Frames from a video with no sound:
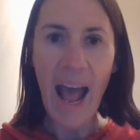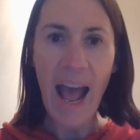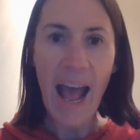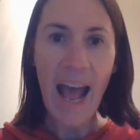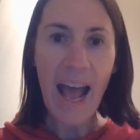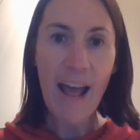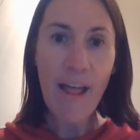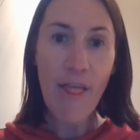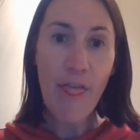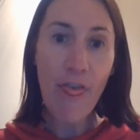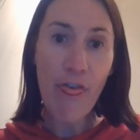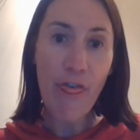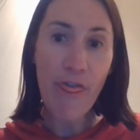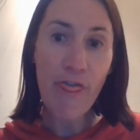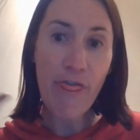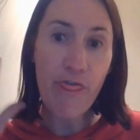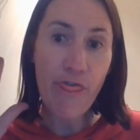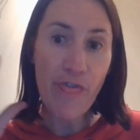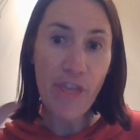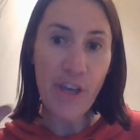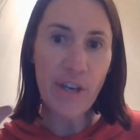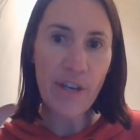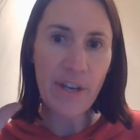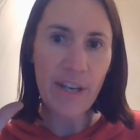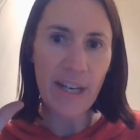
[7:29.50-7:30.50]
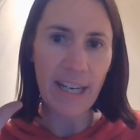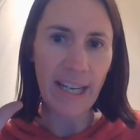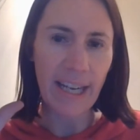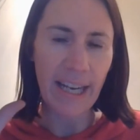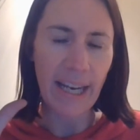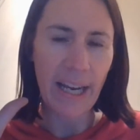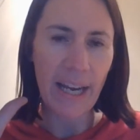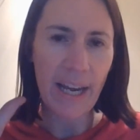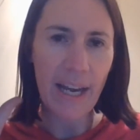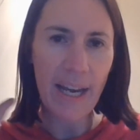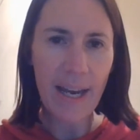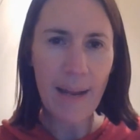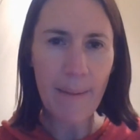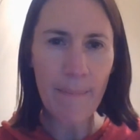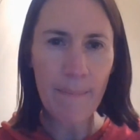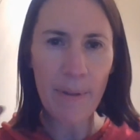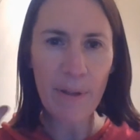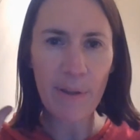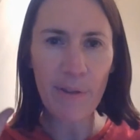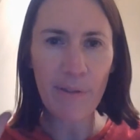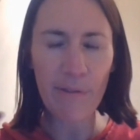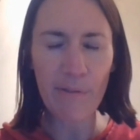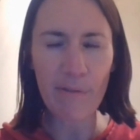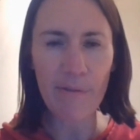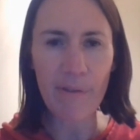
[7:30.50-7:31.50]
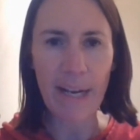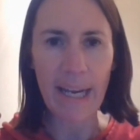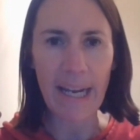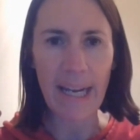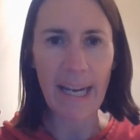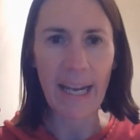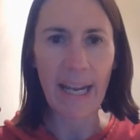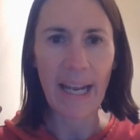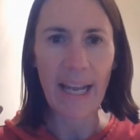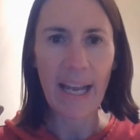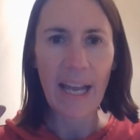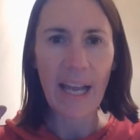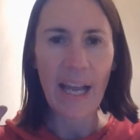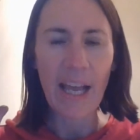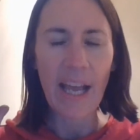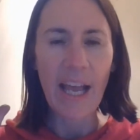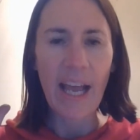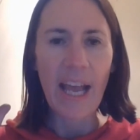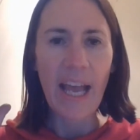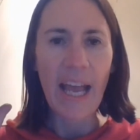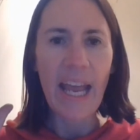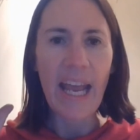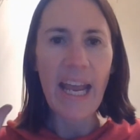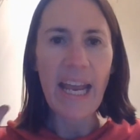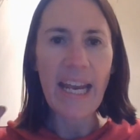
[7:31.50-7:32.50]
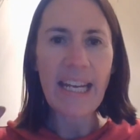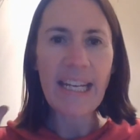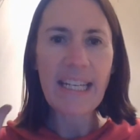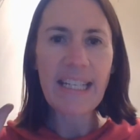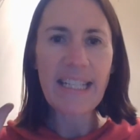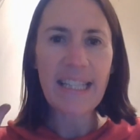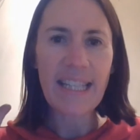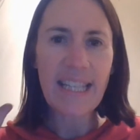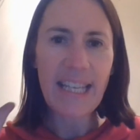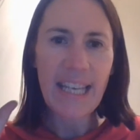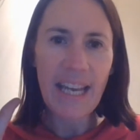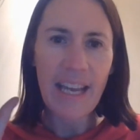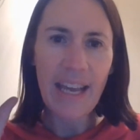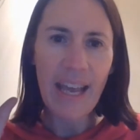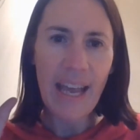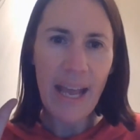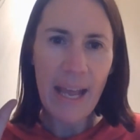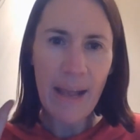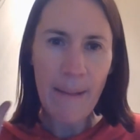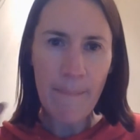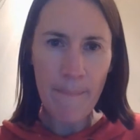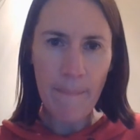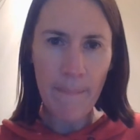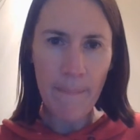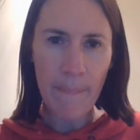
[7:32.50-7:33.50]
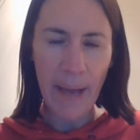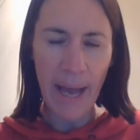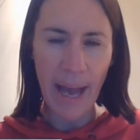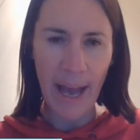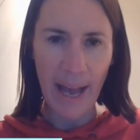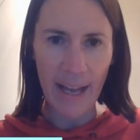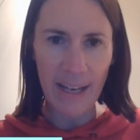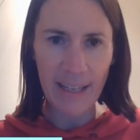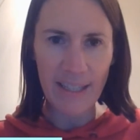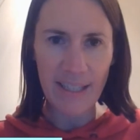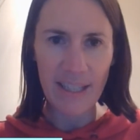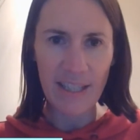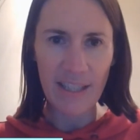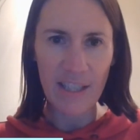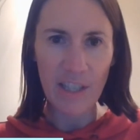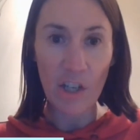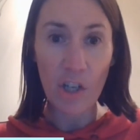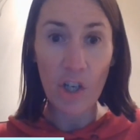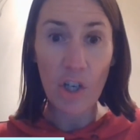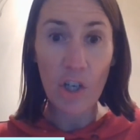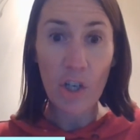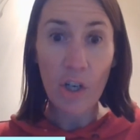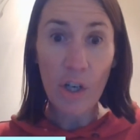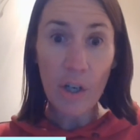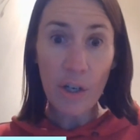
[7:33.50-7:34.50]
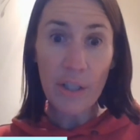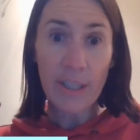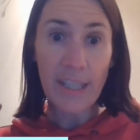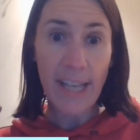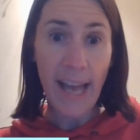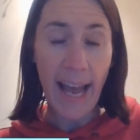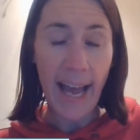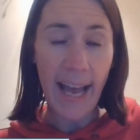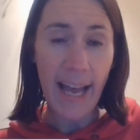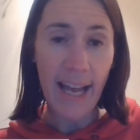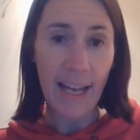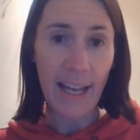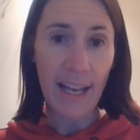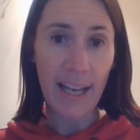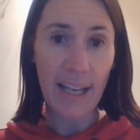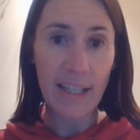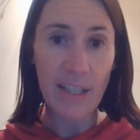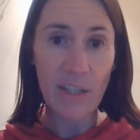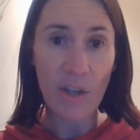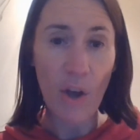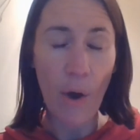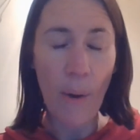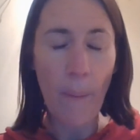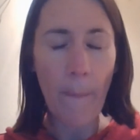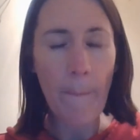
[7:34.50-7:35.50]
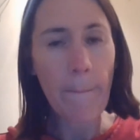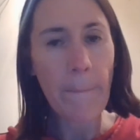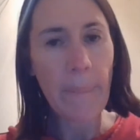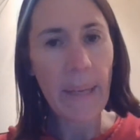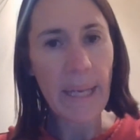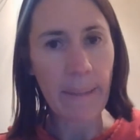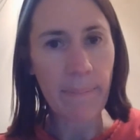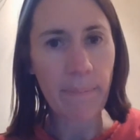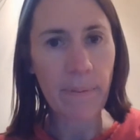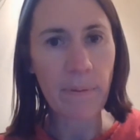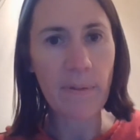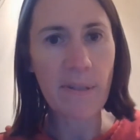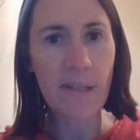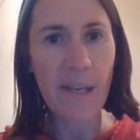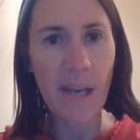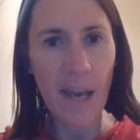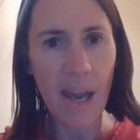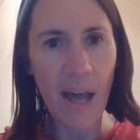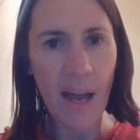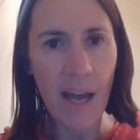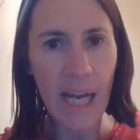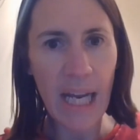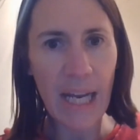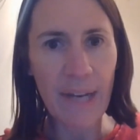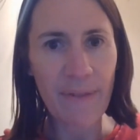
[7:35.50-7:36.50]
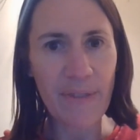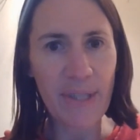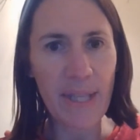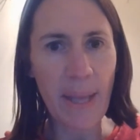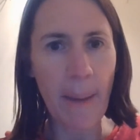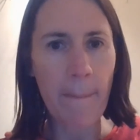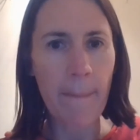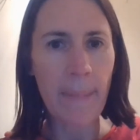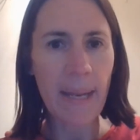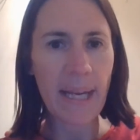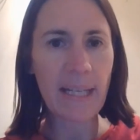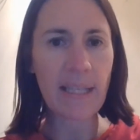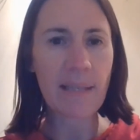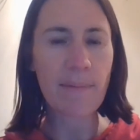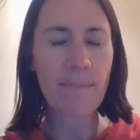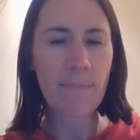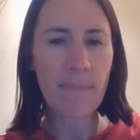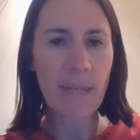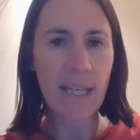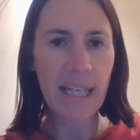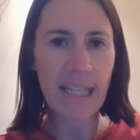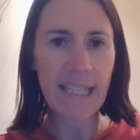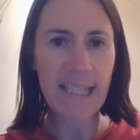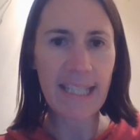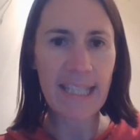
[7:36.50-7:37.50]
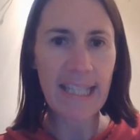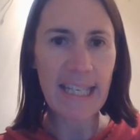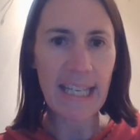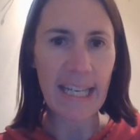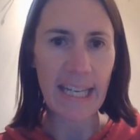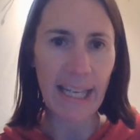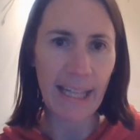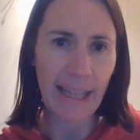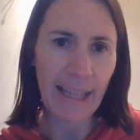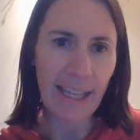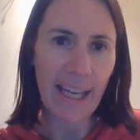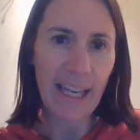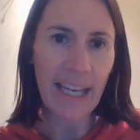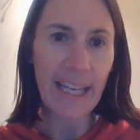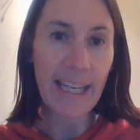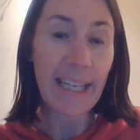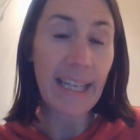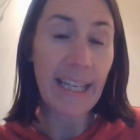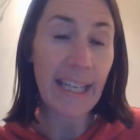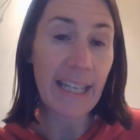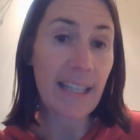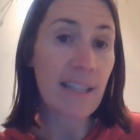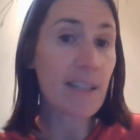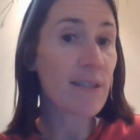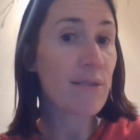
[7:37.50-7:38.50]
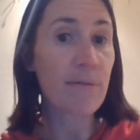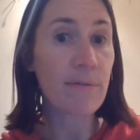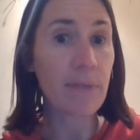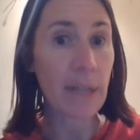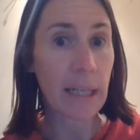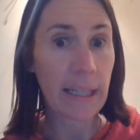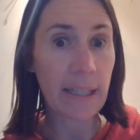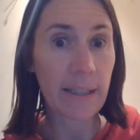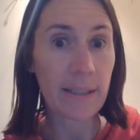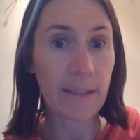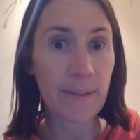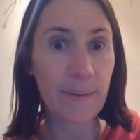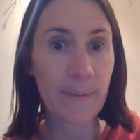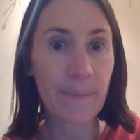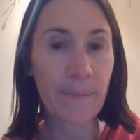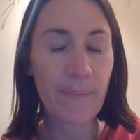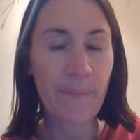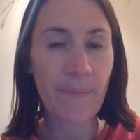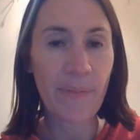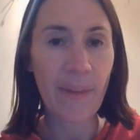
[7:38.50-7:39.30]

And thirdly, number 3, it is the impact that God has on people's lives that makes me see that he is real.